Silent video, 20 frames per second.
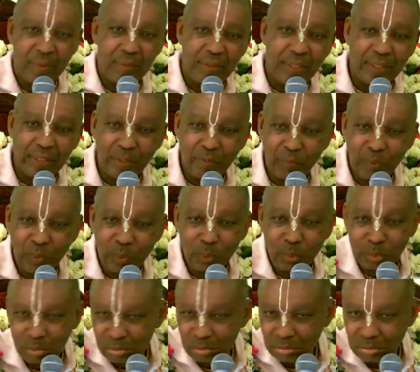They give
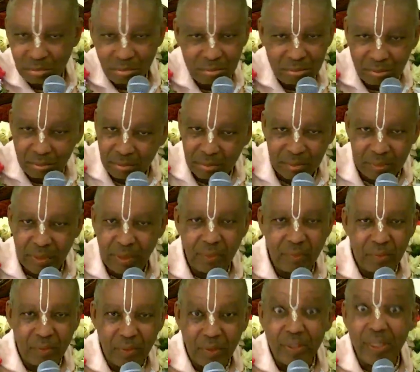you,
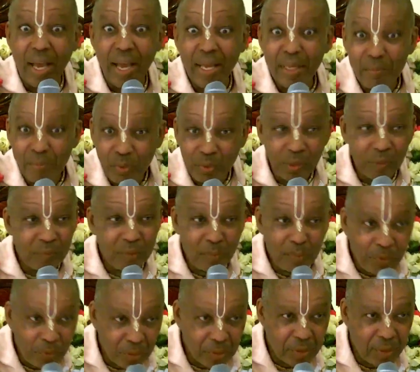their time, you give them
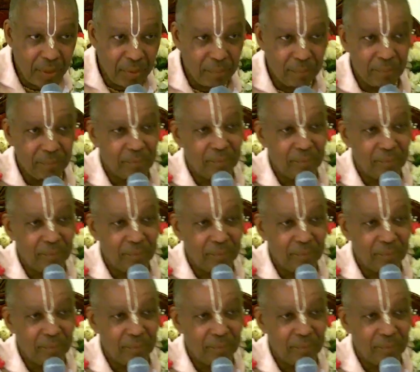your time.